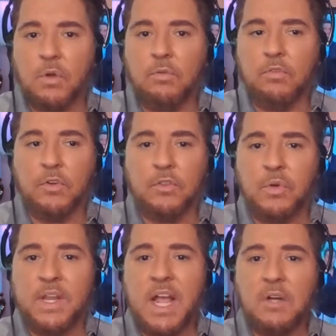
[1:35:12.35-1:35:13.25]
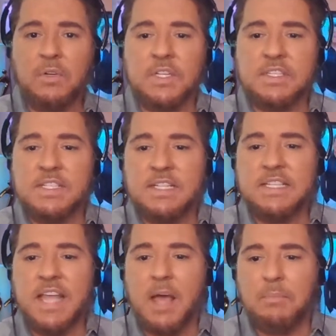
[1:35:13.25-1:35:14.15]
over
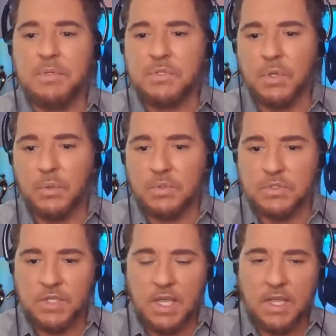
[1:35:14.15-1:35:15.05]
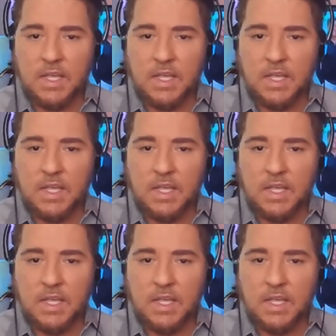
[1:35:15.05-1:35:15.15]
360 episodes.